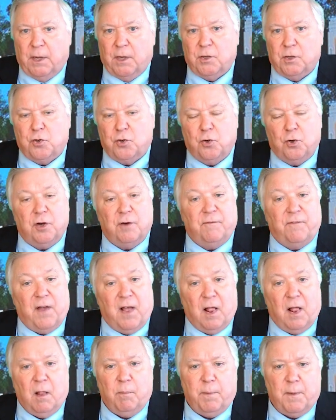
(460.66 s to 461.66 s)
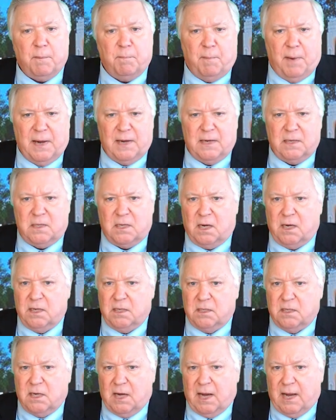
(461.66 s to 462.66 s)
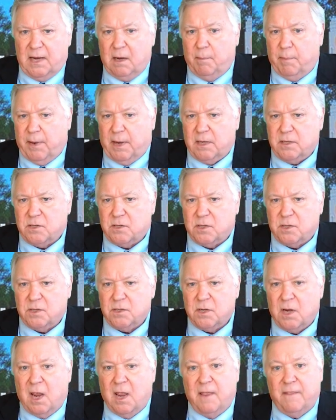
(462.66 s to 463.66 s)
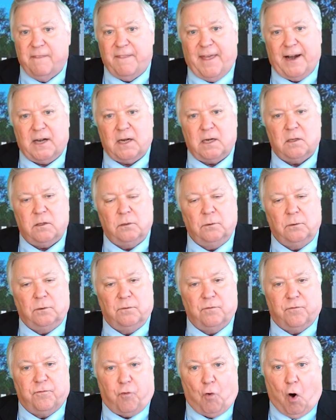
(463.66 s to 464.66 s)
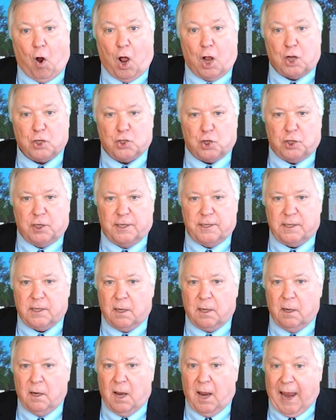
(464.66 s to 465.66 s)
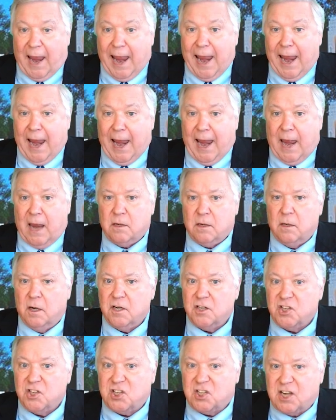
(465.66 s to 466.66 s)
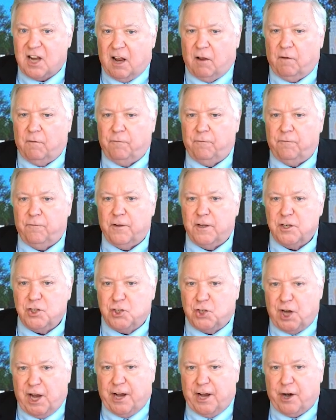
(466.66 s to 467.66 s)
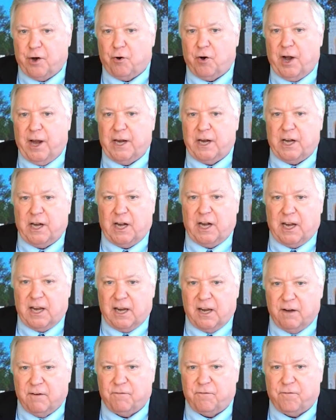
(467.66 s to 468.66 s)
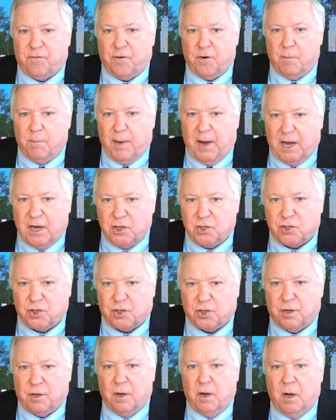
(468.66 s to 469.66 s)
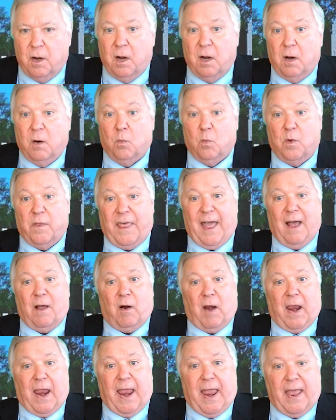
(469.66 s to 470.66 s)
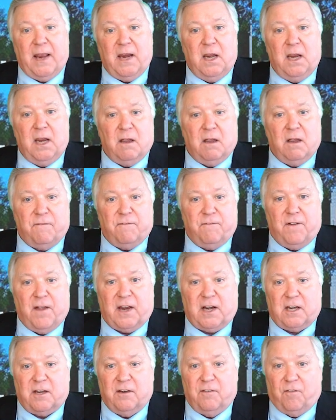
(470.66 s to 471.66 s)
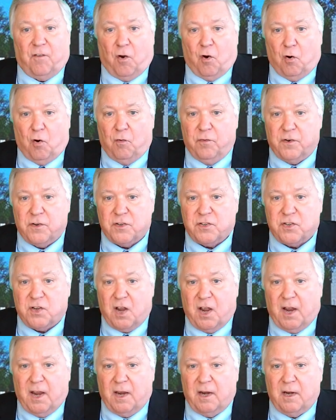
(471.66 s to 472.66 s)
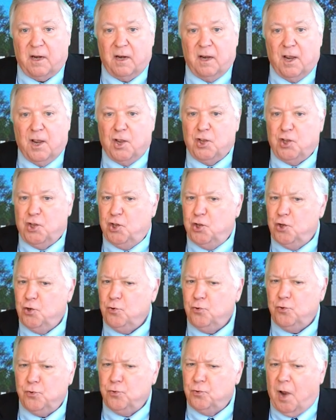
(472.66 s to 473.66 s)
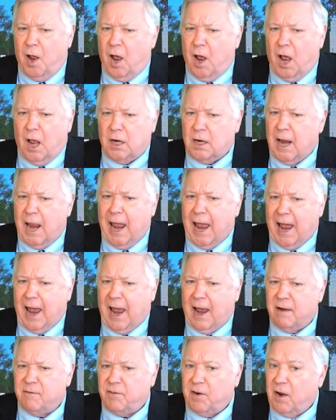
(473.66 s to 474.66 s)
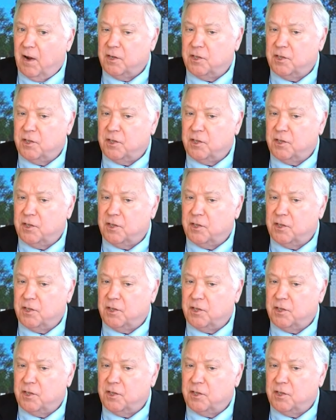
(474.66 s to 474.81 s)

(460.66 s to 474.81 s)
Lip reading: to develop and maintain databases that include fraudulent and self-generated information without any effective oversight, you do not have a